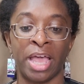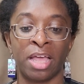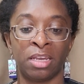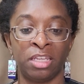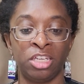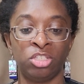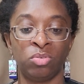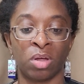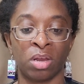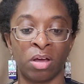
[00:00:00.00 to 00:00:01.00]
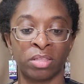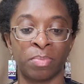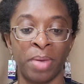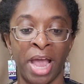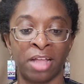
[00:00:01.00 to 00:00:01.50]
and leads you along
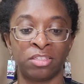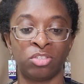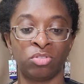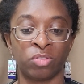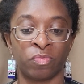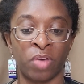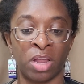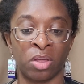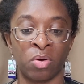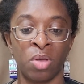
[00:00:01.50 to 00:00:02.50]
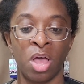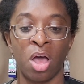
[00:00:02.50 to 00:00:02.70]
the paths you should follow.